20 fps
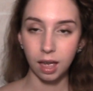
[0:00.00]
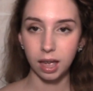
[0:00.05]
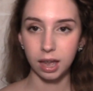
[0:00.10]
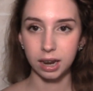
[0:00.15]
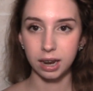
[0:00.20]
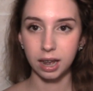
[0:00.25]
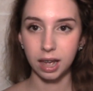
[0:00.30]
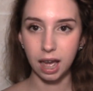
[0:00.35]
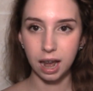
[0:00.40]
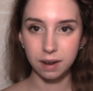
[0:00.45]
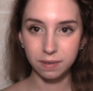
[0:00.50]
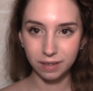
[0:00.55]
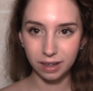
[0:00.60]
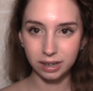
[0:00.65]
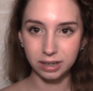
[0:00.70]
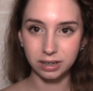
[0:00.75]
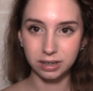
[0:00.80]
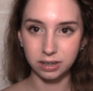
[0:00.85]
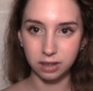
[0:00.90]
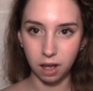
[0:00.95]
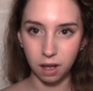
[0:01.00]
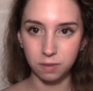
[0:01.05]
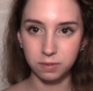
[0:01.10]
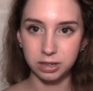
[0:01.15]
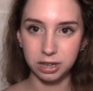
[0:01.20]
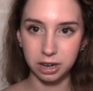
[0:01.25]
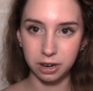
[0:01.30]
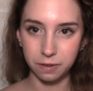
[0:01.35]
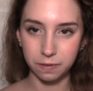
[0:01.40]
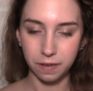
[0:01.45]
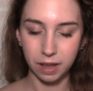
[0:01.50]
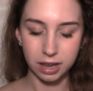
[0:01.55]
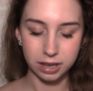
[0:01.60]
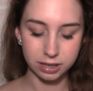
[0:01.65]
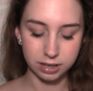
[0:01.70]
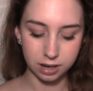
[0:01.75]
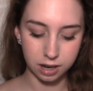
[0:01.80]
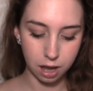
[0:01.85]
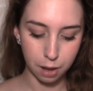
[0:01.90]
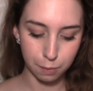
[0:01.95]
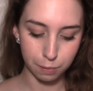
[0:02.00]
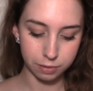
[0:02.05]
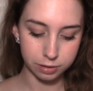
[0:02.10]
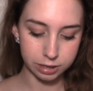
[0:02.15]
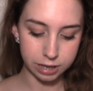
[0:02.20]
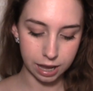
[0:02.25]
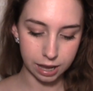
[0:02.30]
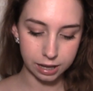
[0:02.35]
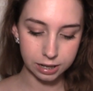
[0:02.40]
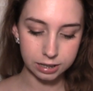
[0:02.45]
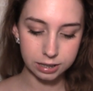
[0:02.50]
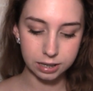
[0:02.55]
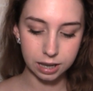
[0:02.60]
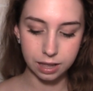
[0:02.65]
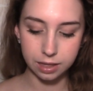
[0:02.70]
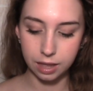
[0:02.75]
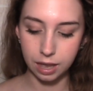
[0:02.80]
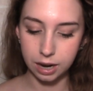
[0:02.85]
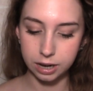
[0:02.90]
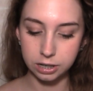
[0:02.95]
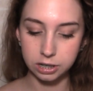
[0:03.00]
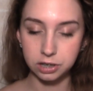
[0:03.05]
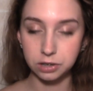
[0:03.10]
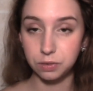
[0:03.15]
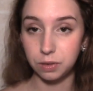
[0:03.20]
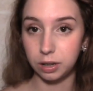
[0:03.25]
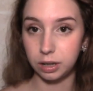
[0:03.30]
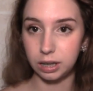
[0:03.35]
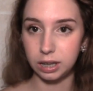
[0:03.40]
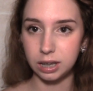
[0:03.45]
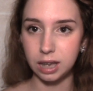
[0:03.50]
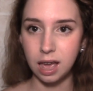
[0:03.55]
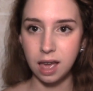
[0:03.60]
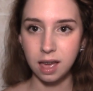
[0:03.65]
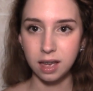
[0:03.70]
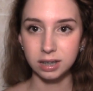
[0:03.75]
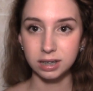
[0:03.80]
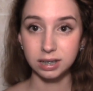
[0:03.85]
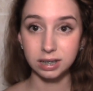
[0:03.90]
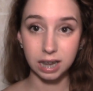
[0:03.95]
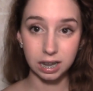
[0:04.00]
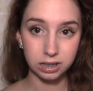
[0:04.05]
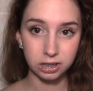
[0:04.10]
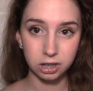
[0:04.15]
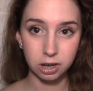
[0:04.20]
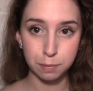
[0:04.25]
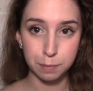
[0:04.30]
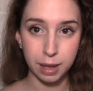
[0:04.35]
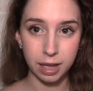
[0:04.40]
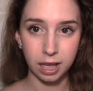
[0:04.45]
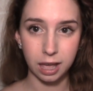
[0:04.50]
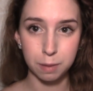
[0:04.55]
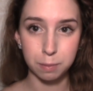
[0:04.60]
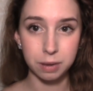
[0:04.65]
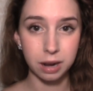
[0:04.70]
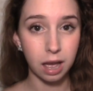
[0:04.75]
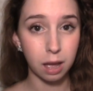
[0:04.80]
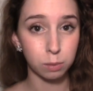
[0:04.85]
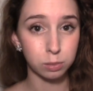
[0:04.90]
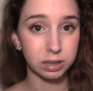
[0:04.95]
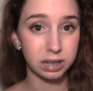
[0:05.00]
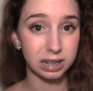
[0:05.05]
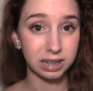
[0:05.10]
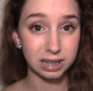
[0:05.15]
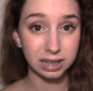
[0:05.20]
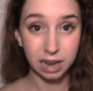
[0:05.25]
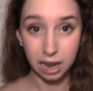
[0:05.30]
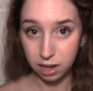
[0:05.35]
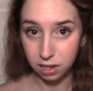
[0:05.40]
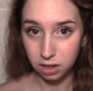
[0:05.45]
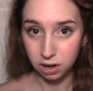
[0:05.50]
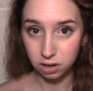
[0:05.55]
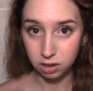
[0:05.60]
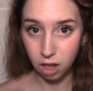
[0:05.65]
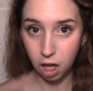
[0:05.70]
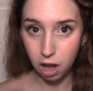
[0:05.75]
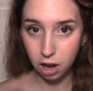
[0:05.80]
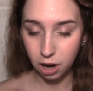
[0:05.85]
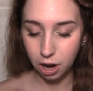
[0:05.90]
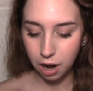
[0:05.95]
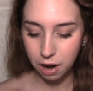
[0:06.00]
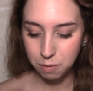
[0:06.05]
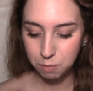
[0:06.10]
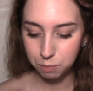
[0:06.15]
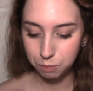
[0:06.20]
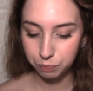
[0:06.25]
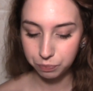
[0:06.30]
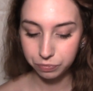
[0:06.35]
And it kind of like dissolves in your face in a couple of seconds, and then it just really sets your makeup and helps it stay a little longer.